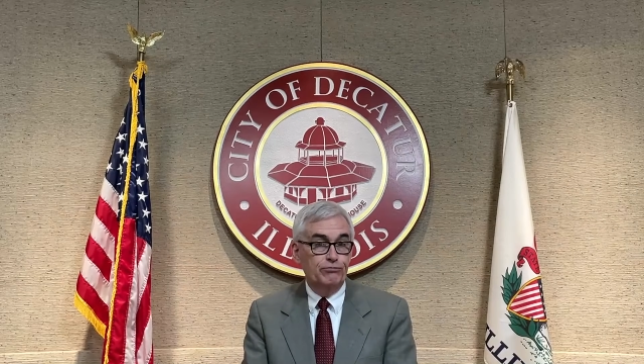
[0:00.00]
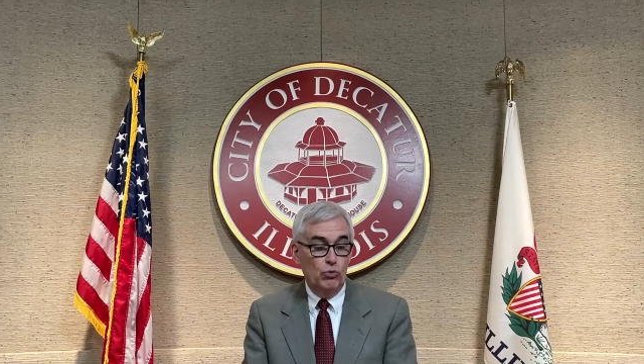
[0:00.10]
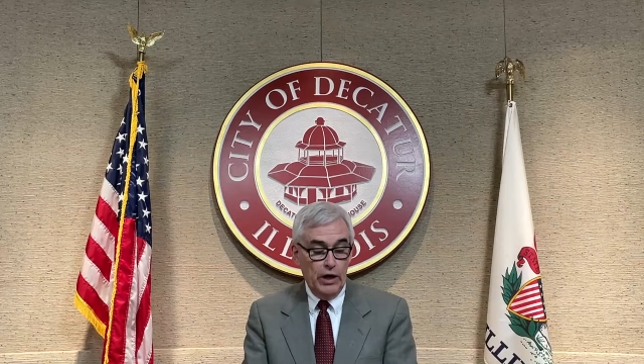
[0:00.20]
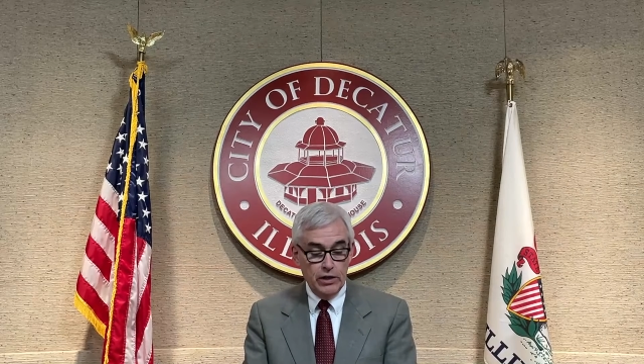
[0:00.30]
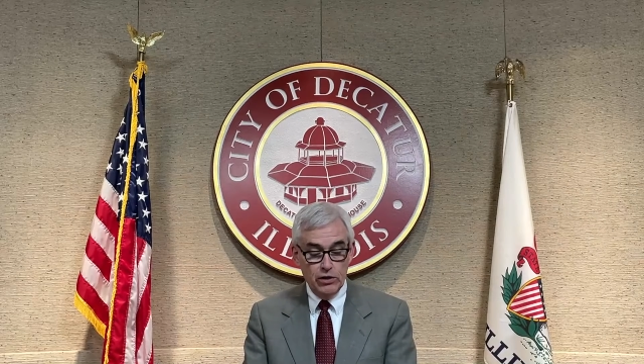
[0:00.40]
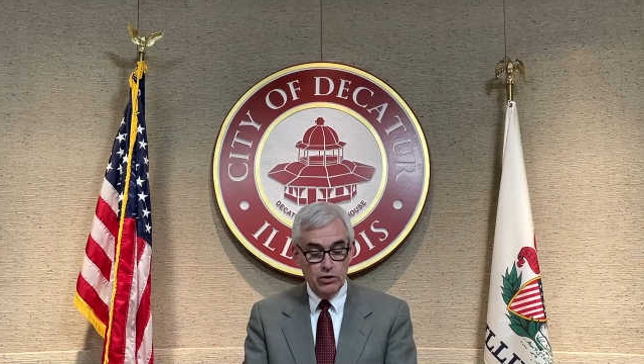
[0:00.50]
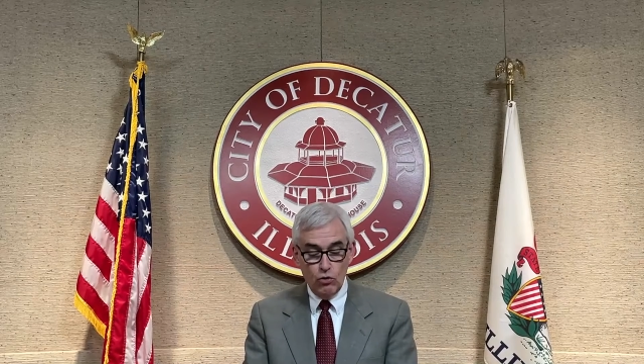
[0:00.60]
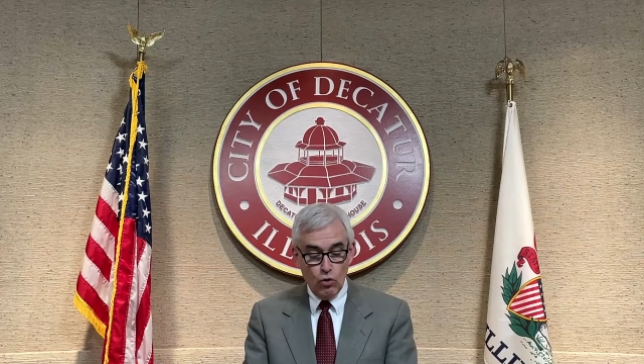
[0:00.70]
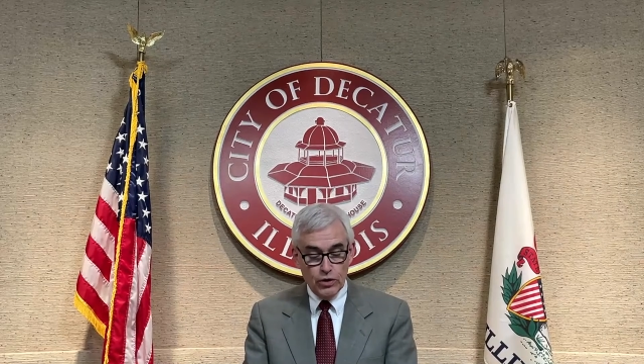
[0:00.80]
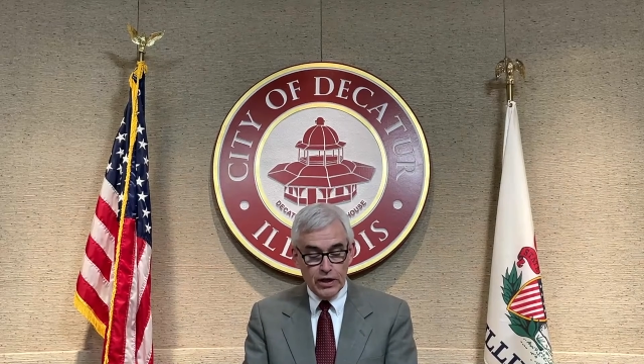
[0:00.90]
regular,
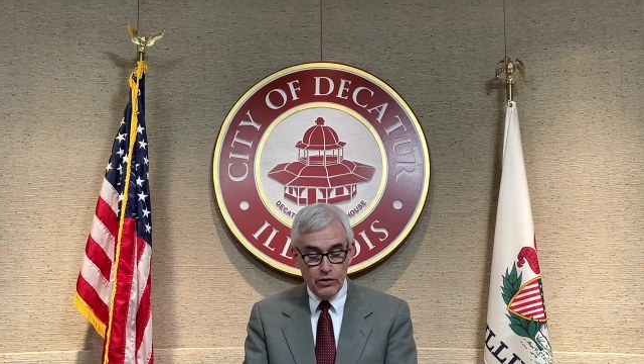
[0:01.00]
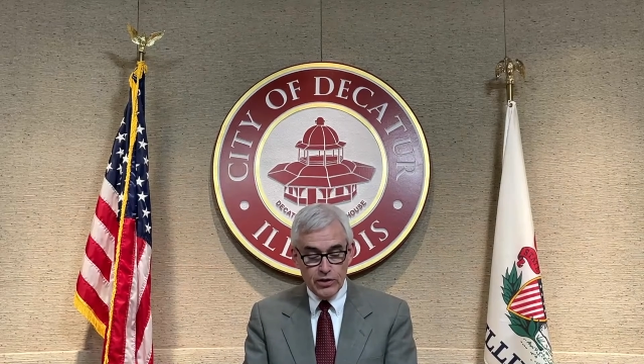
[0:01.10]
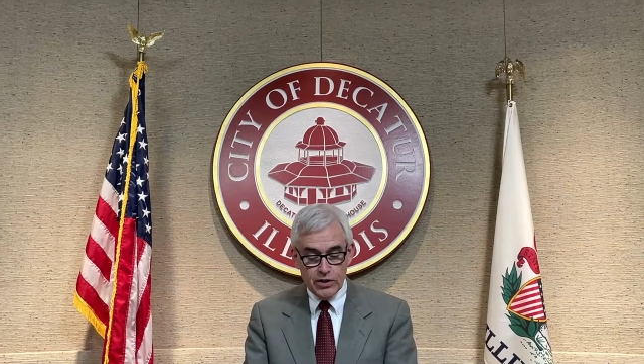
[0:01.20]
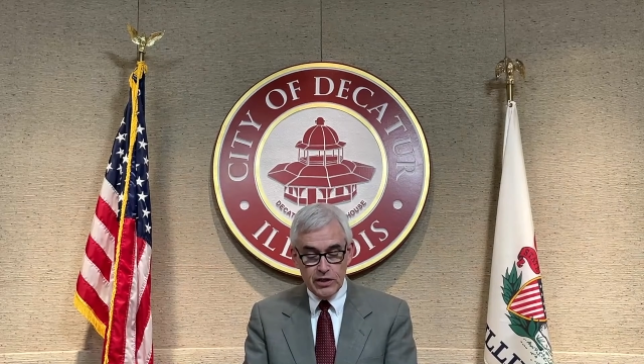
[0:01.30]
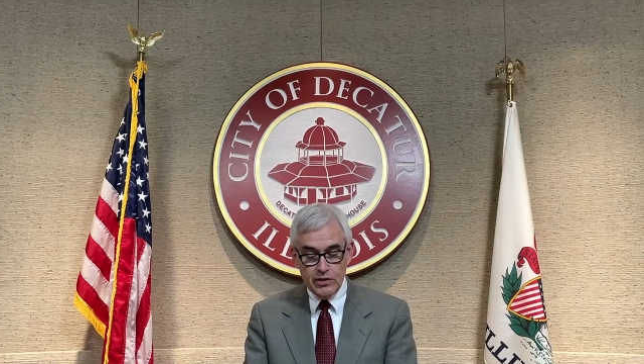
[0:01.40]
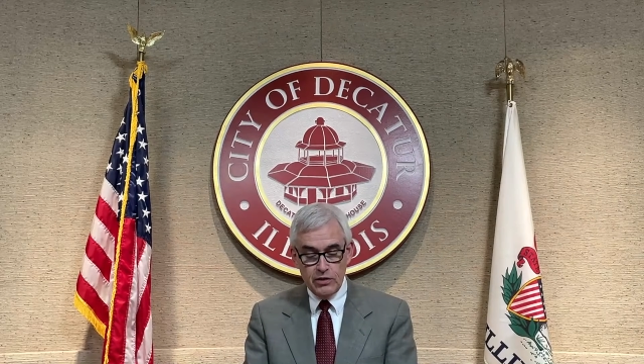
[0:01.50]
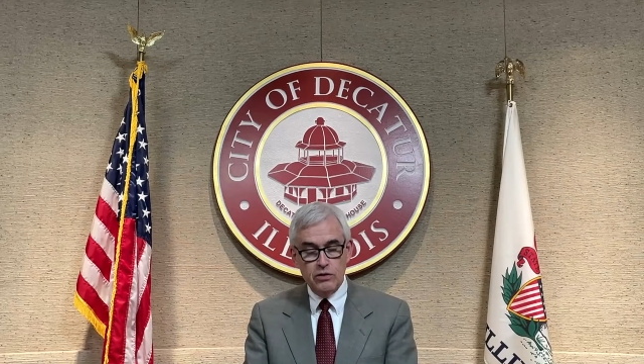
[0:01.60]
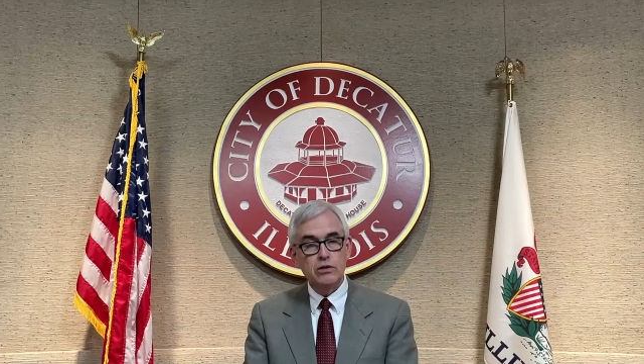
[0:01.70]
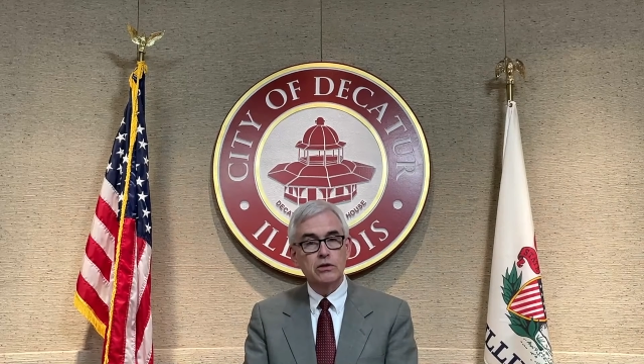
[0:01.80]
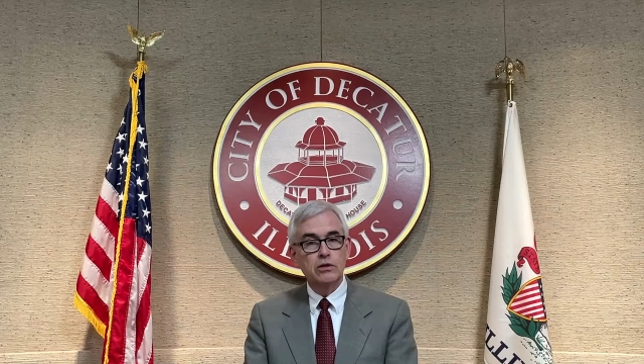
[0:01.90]
ordinary citizens